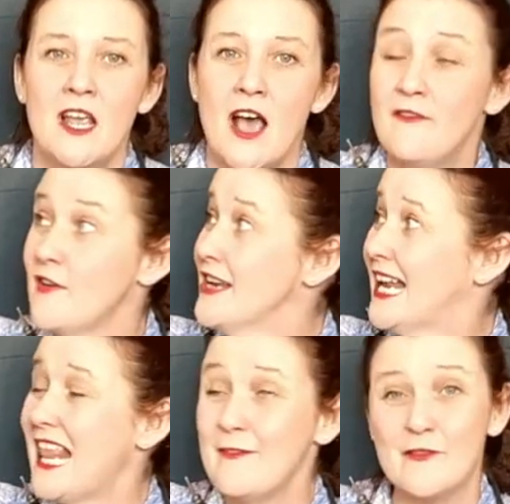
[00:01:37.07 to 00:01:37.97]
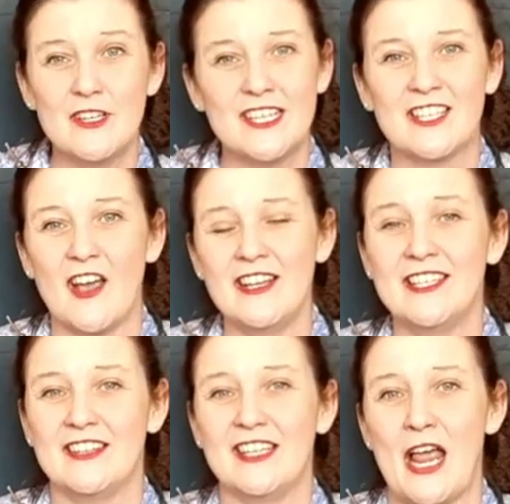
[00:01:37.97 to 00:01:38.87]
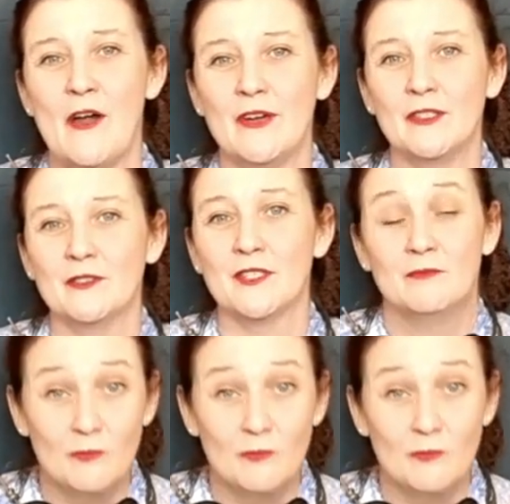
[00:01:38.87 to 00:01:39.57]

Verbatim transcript: are very clever at disguising the aerials.